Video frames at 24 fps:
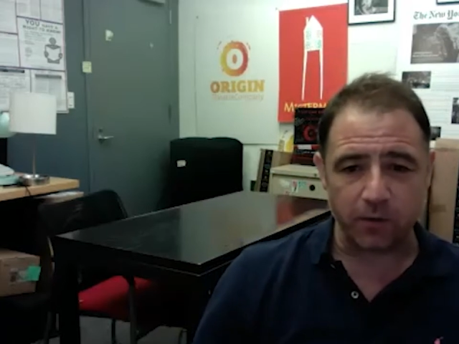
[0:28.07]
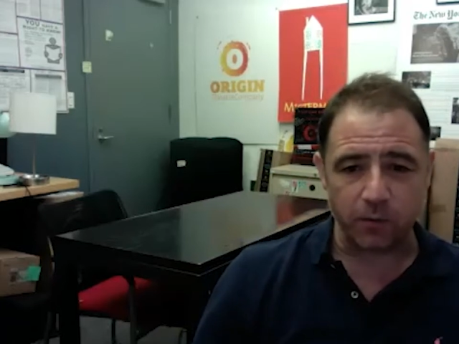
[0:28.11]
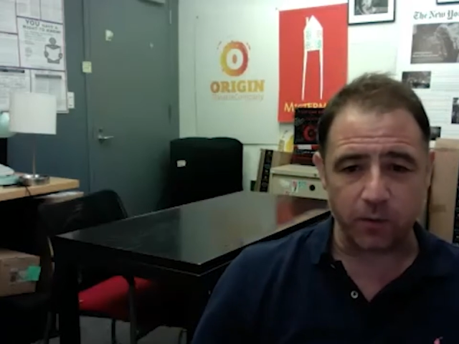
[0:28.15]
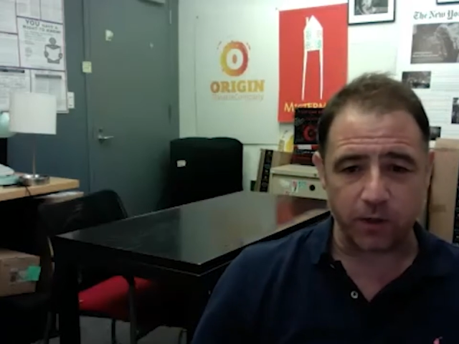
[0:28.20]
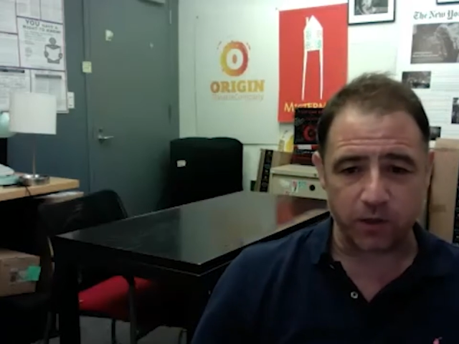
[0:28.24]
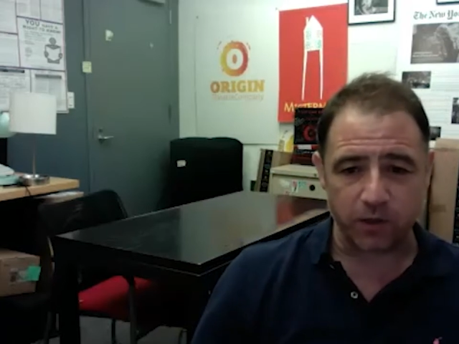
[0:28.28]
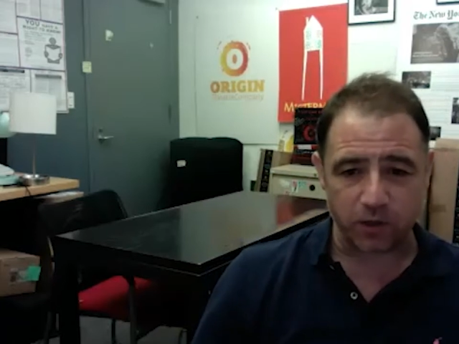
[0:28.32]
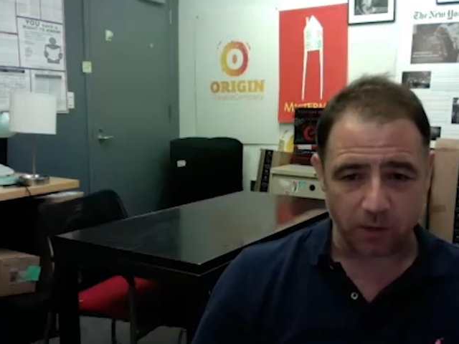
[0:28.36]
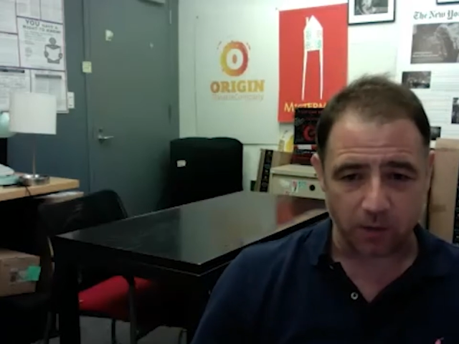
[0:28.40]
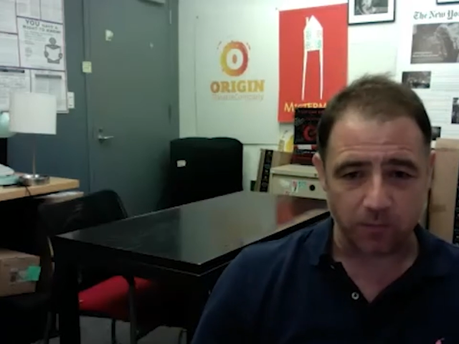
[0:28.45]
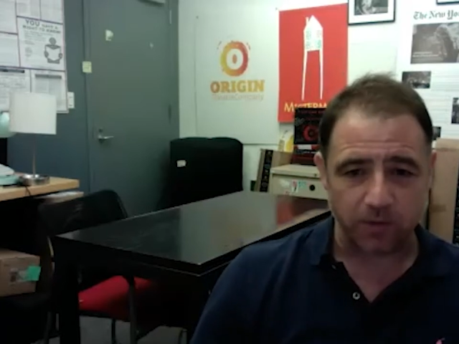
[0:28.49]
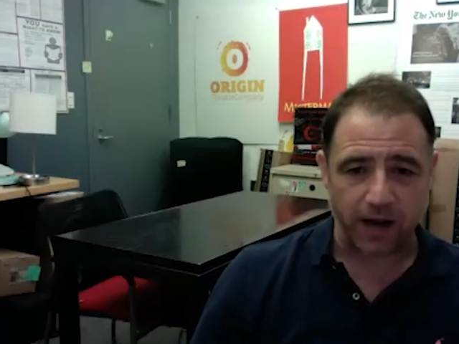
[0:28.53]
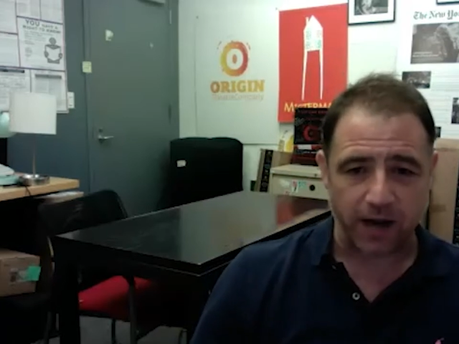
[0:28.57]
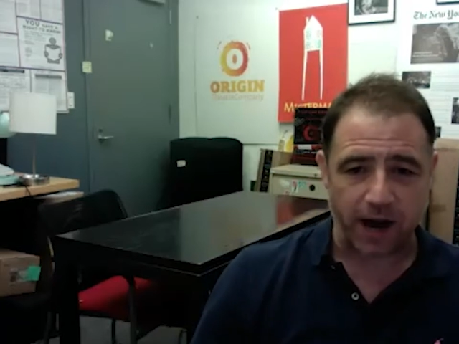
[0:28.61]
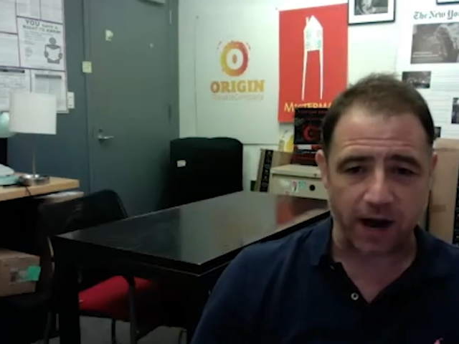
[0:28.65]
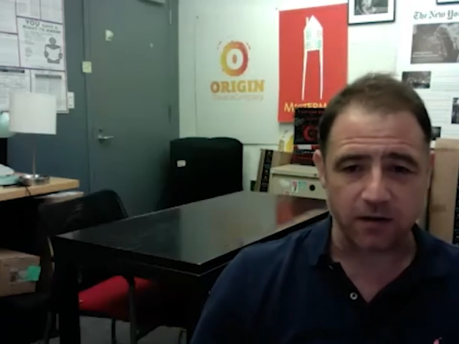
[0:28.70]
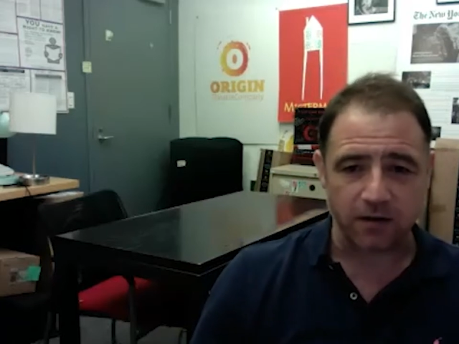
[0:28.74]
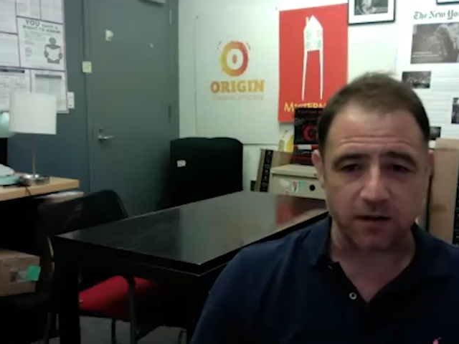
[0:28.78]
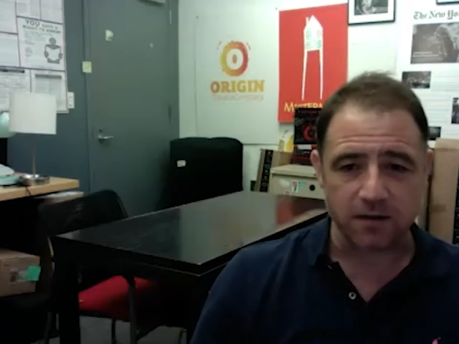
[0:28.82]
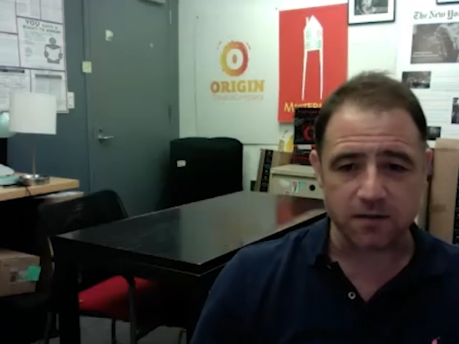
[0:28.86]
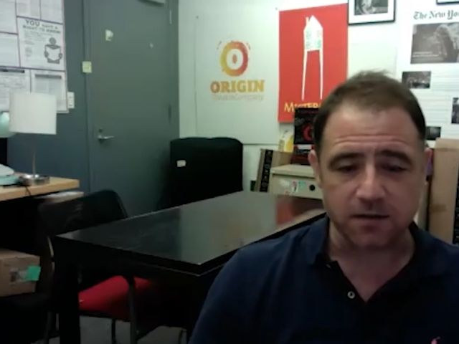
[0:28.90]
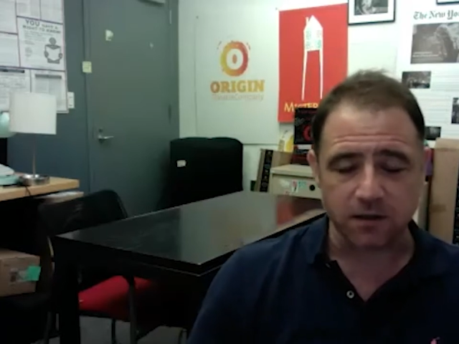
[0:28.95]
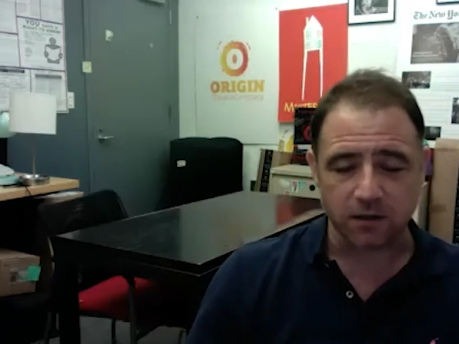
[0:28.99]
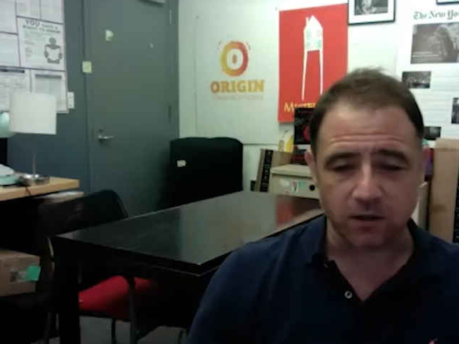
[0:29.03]
which I'm the
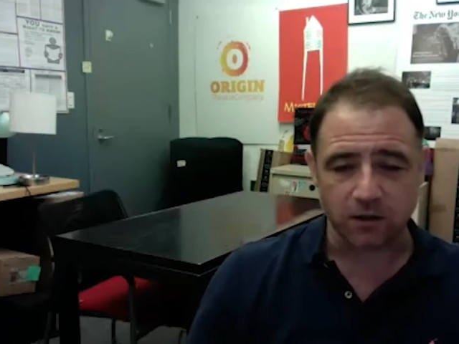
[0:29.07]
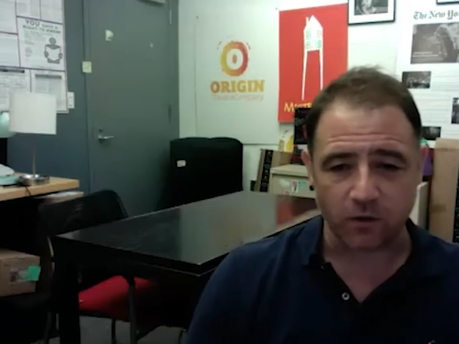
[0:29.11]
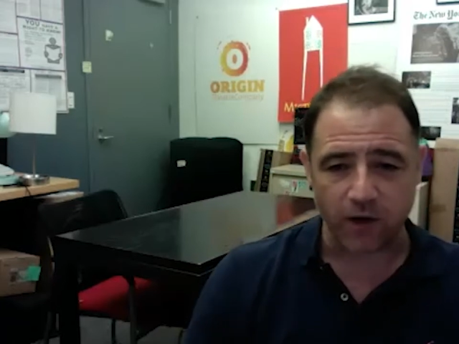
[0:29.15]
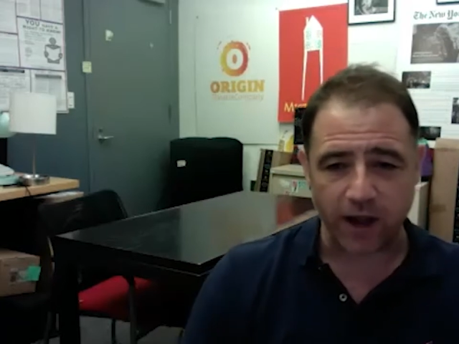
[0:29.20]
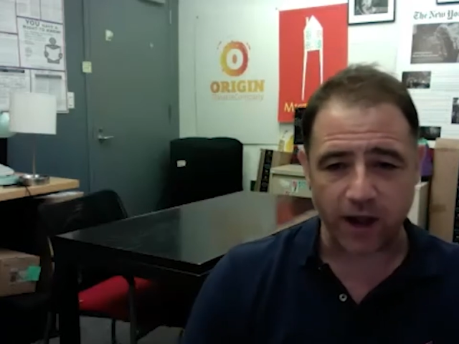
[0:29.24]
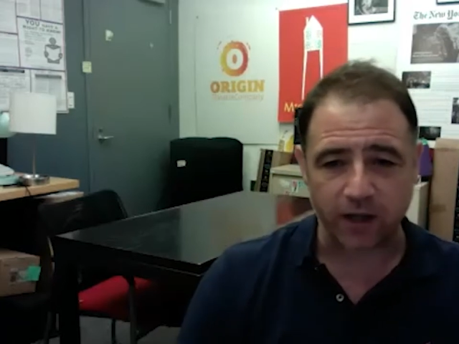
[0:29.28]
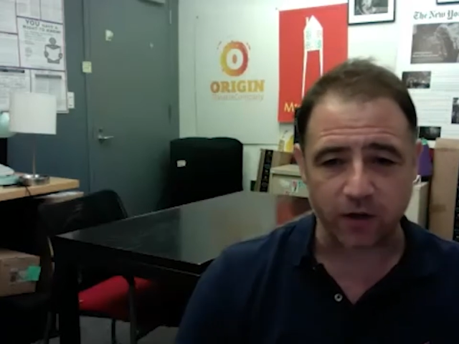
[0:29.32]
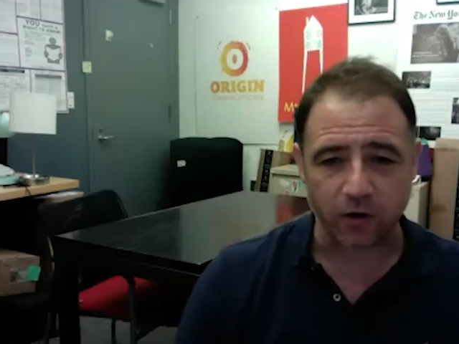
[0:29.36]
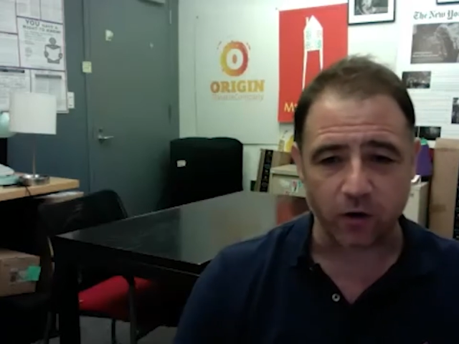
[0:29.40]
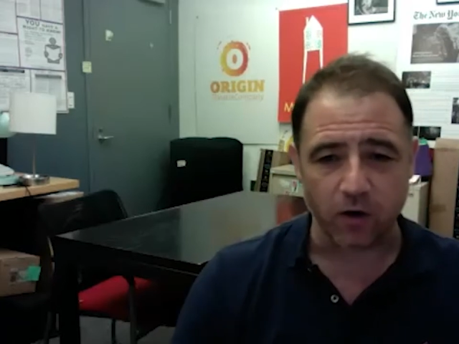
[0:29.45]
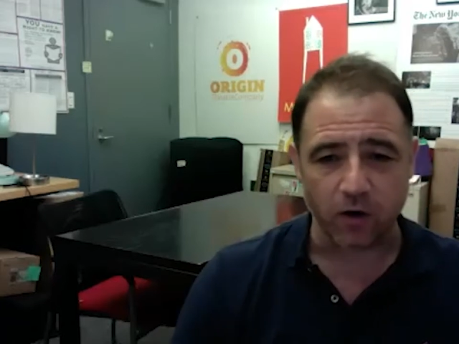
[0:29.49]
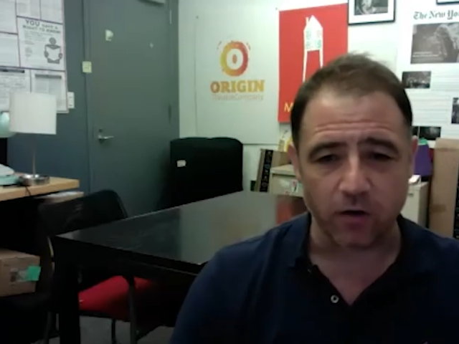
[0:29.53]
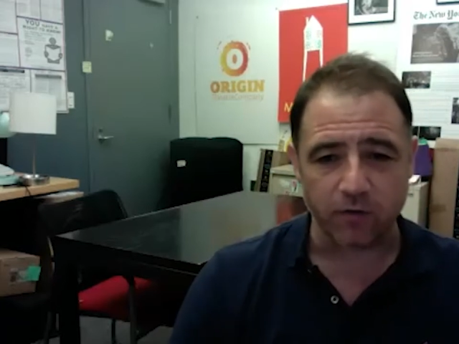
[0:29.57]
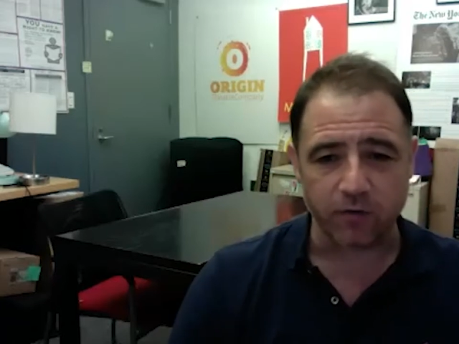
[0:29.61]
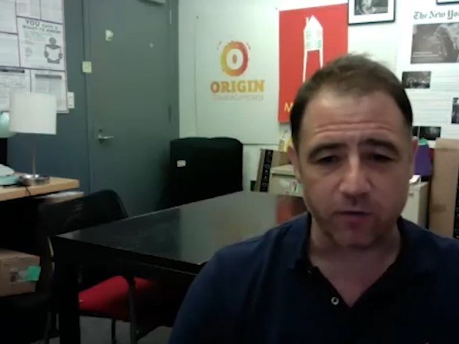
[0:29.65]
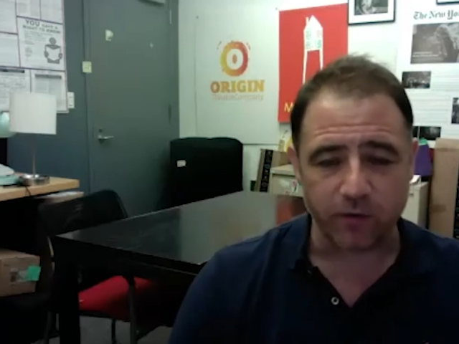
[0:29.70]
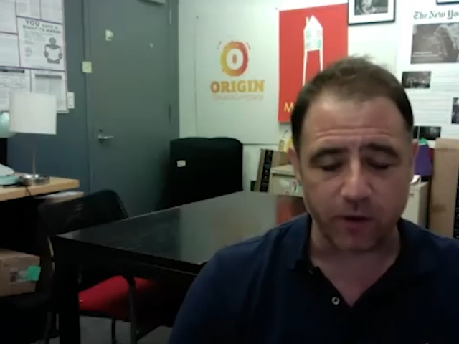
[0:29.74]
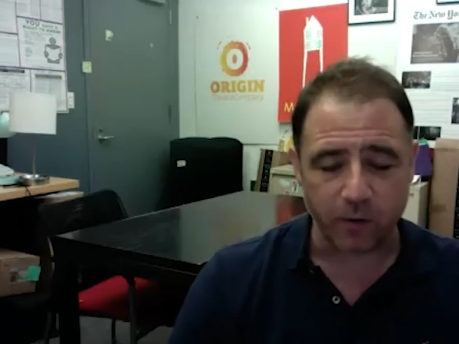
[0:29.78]
artistic director of.